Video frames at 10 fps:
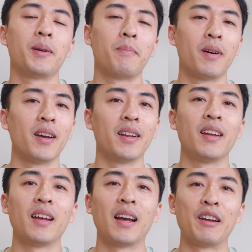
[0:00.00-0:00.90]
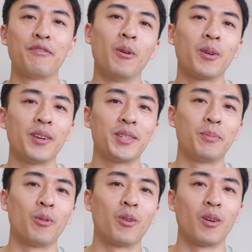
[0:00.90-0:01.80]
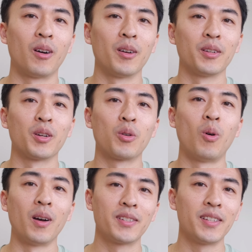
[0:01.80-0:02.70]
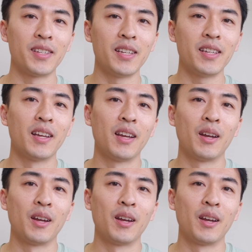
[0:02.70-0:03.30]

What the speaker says: but I focused more on quantity